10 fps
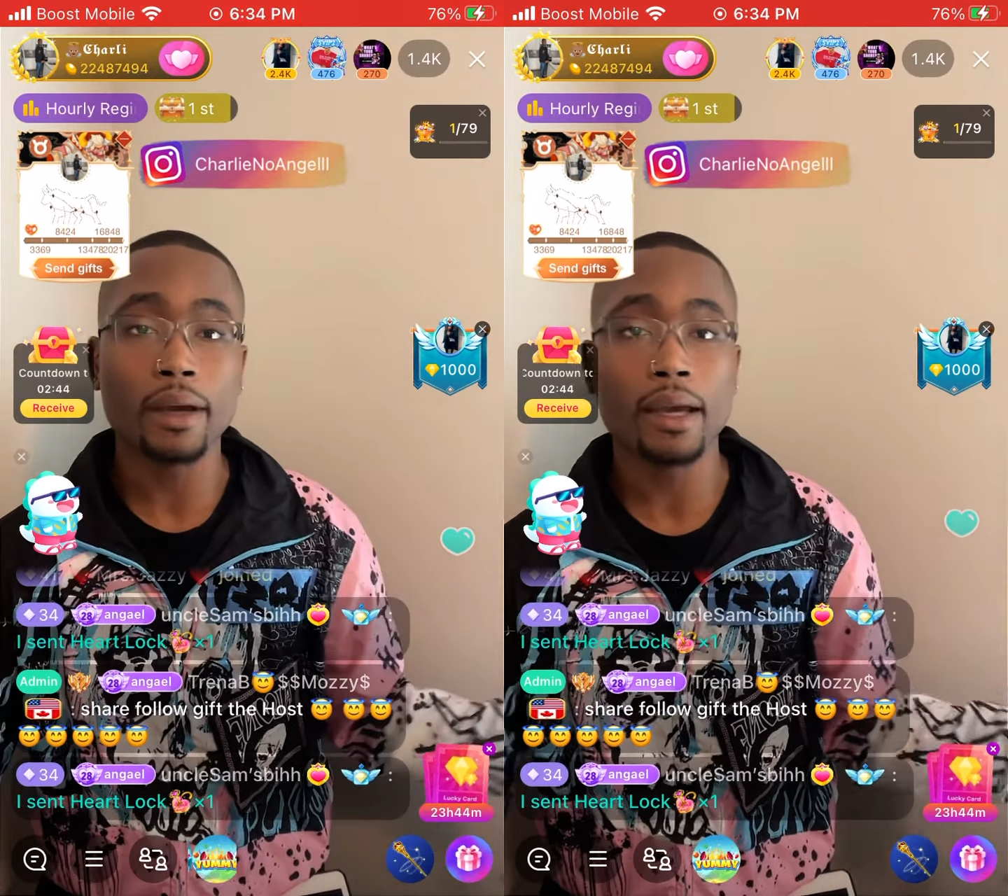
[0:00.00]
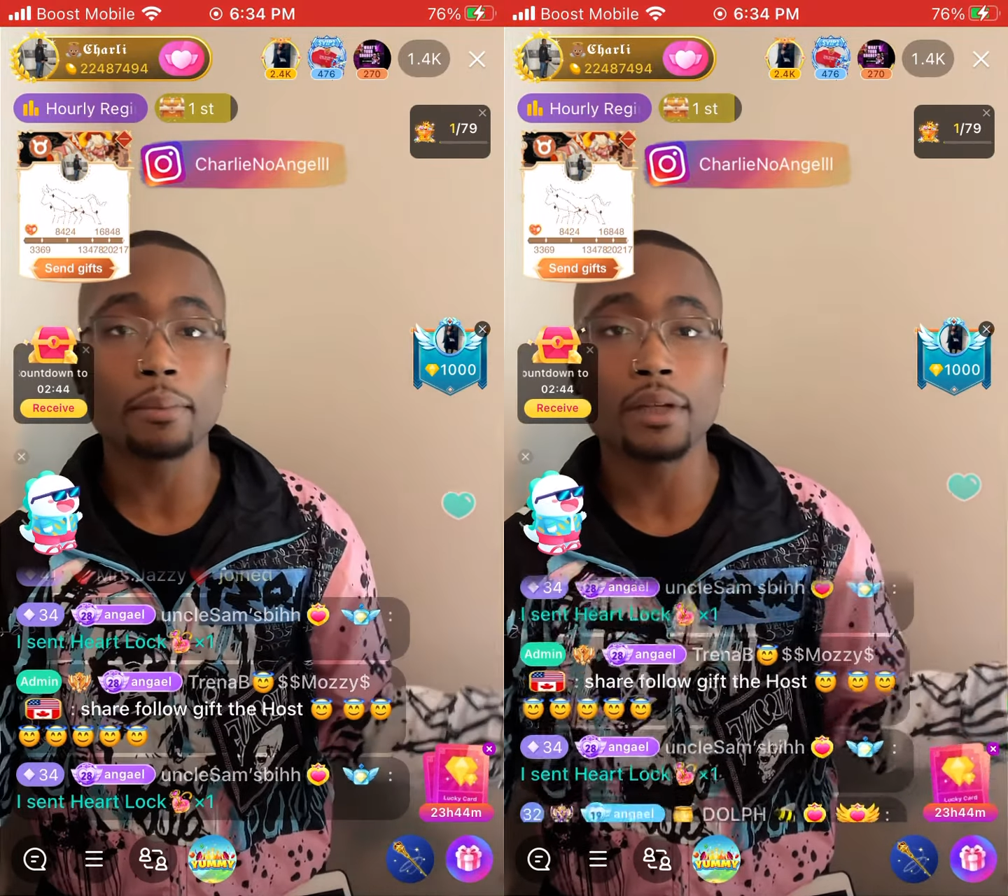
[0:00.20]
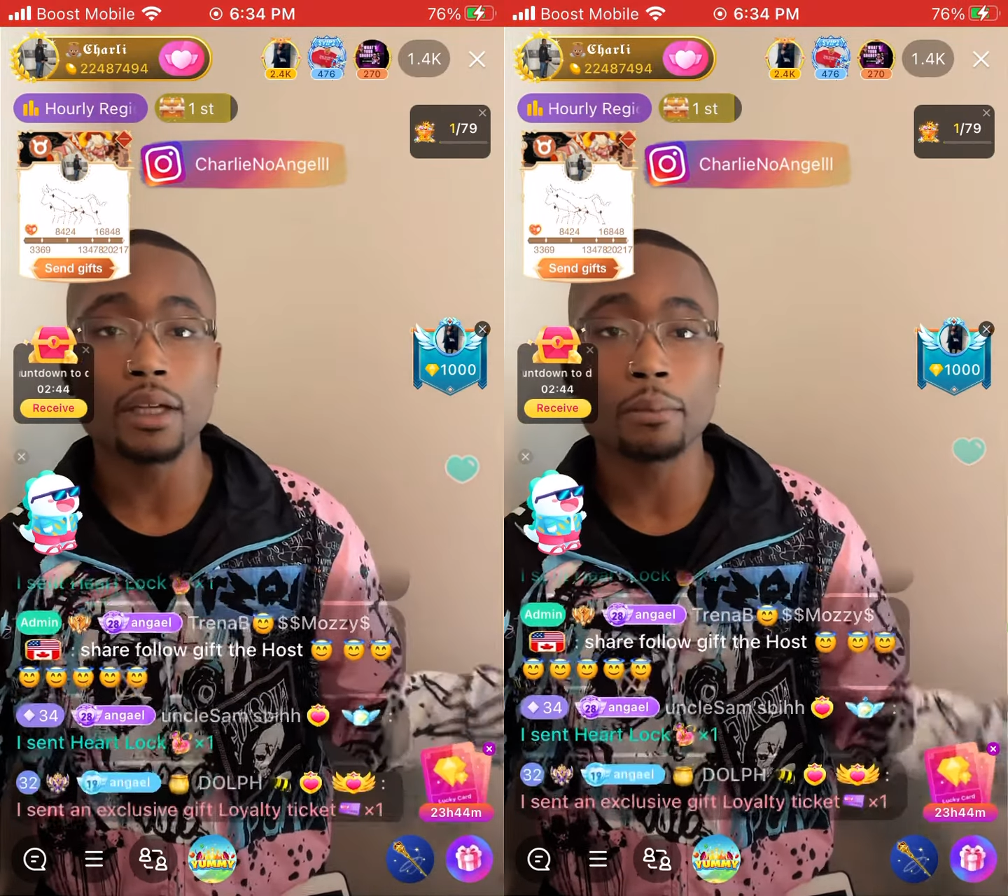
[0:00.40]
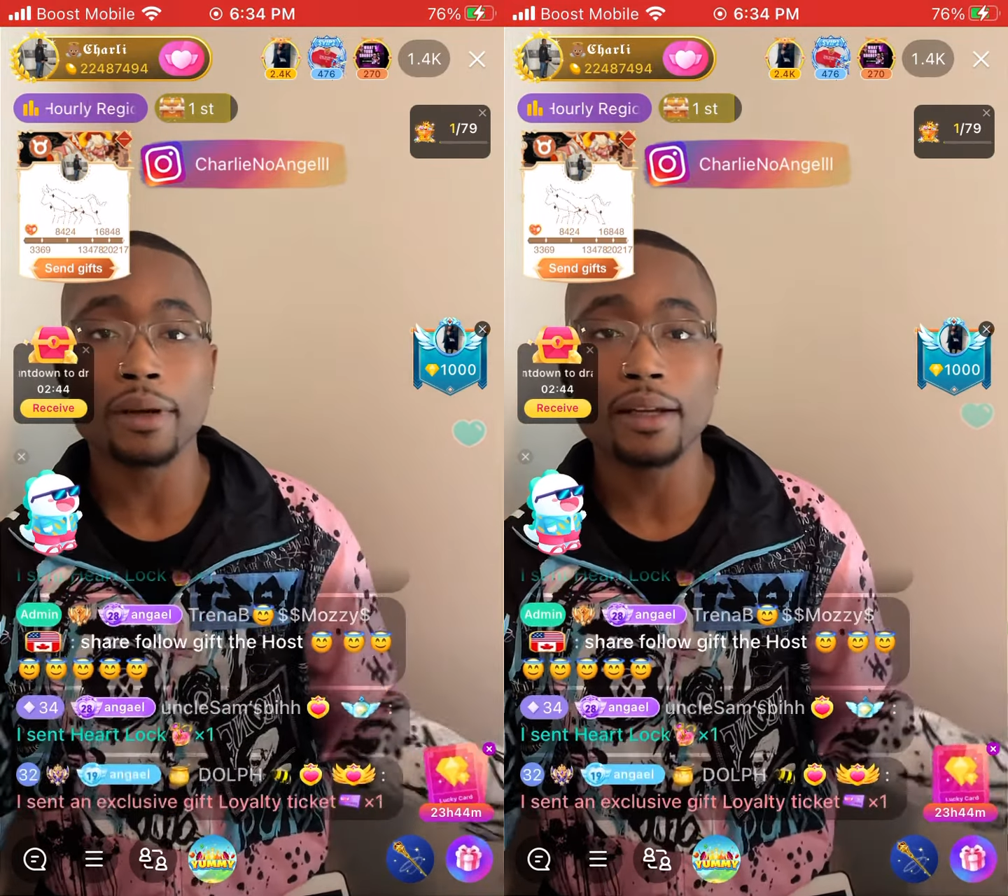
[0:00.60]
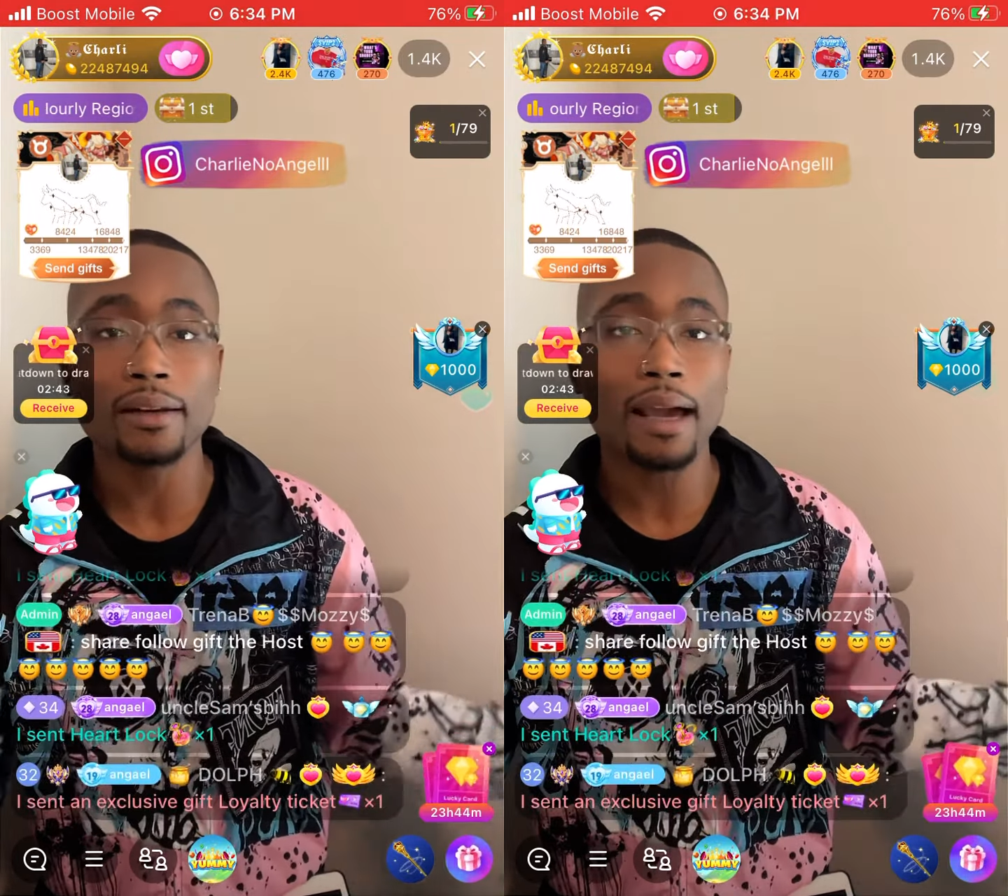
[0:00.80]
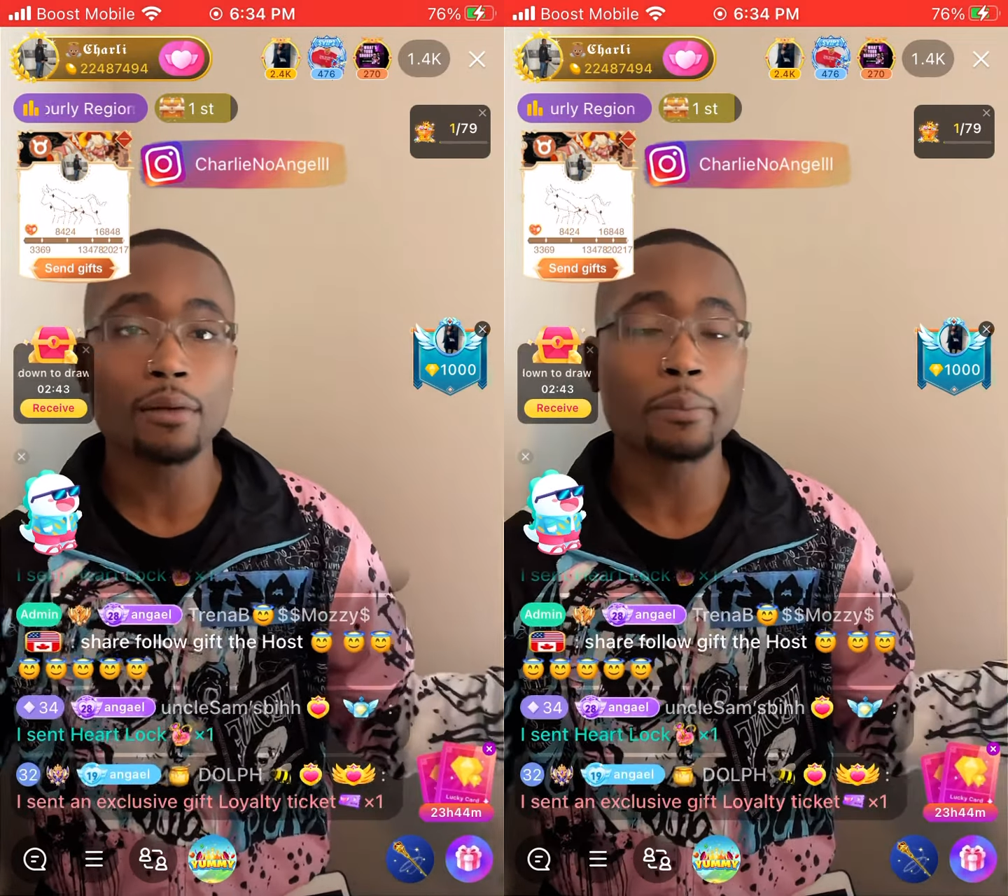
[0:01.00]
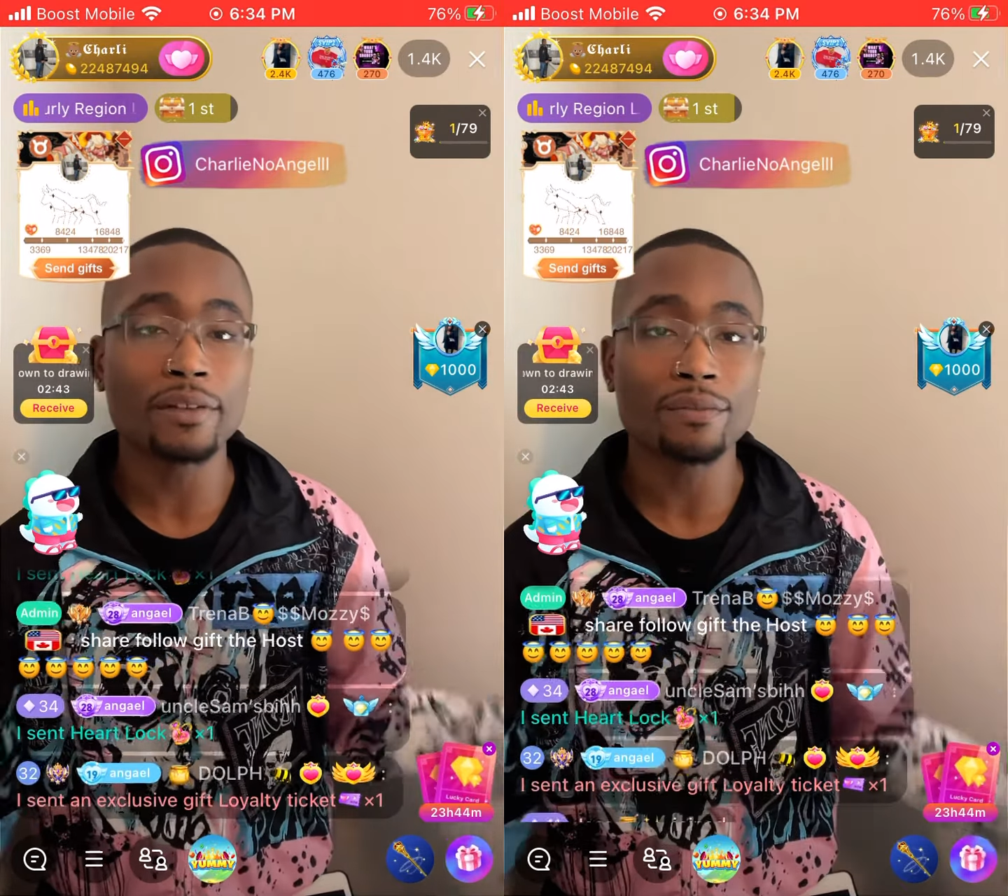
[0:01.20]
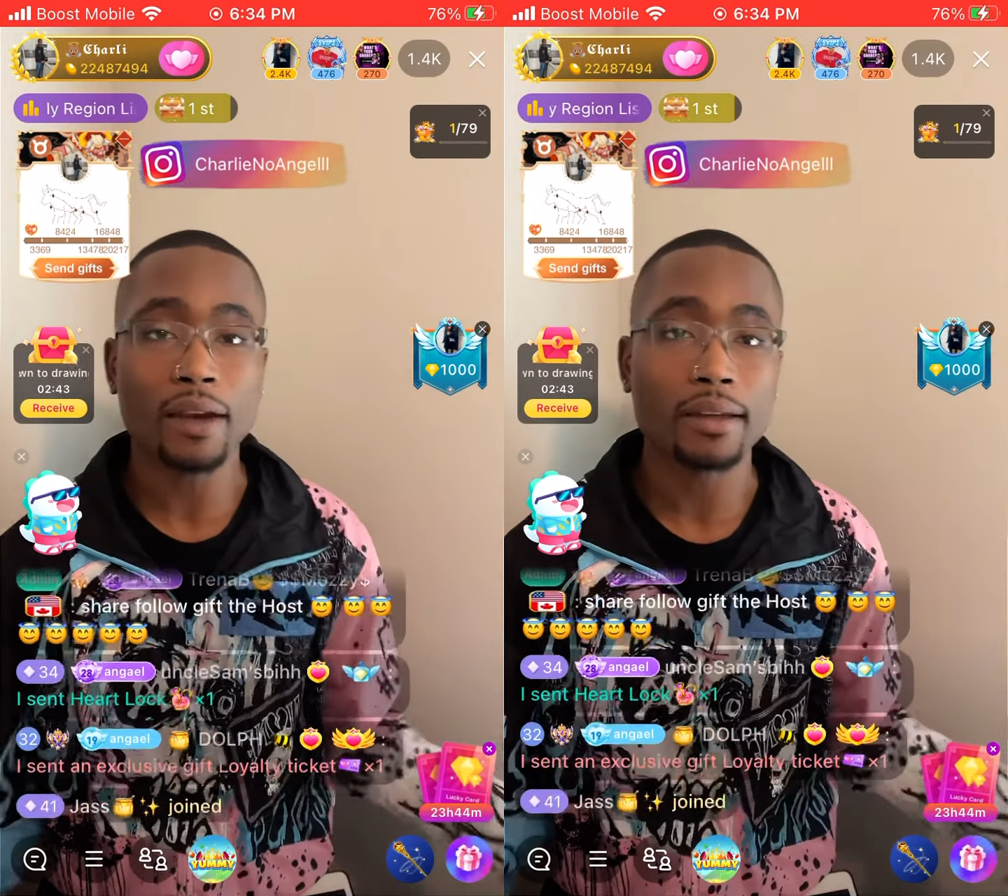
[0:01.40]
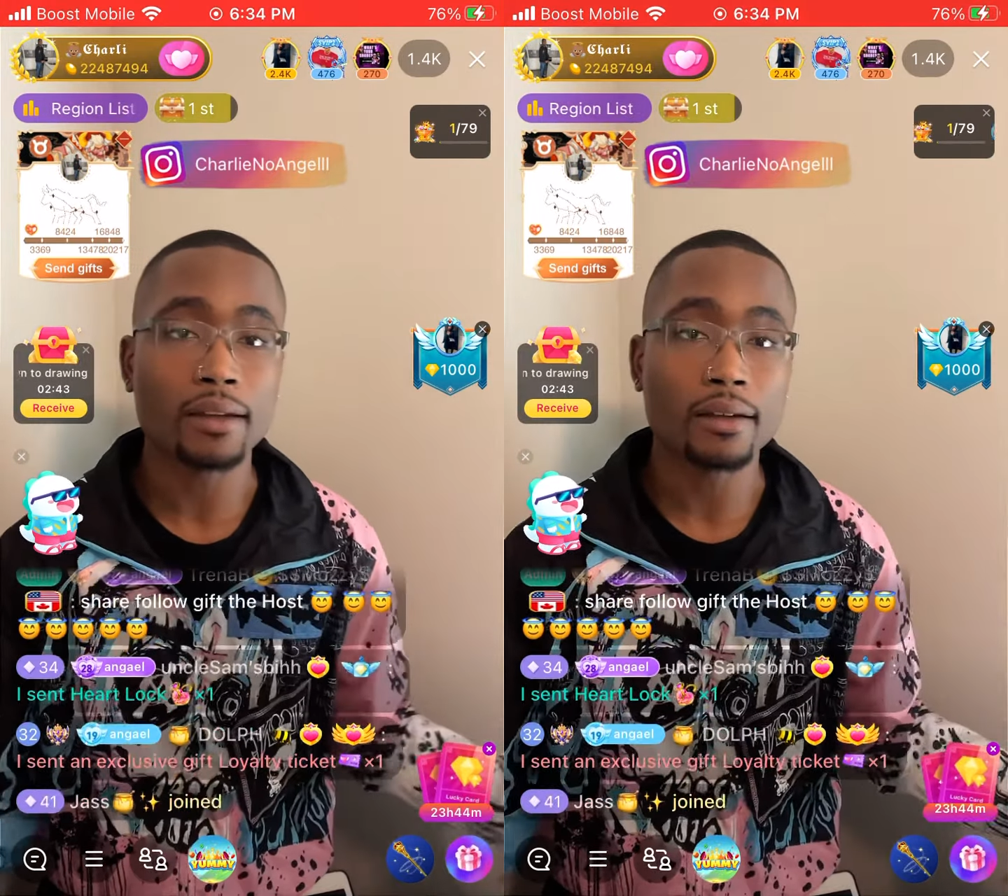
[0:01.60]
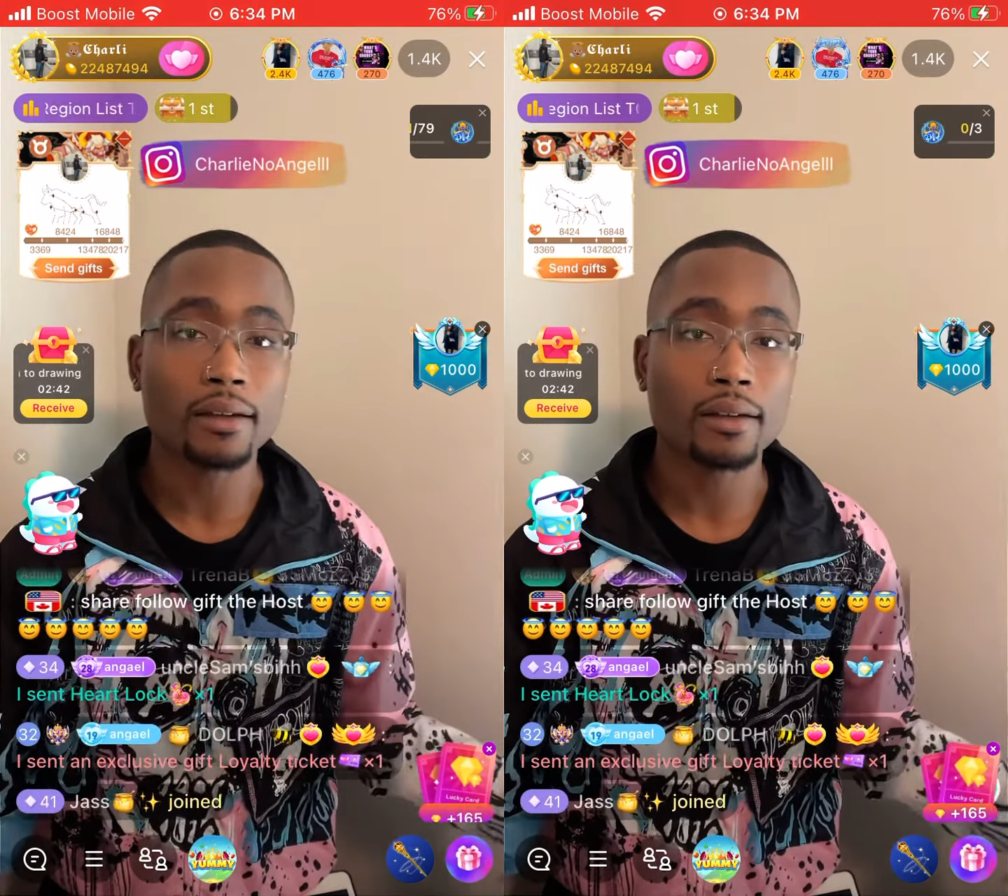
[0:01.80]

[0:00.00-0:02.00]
with Ebony and Brandon. That would be fake.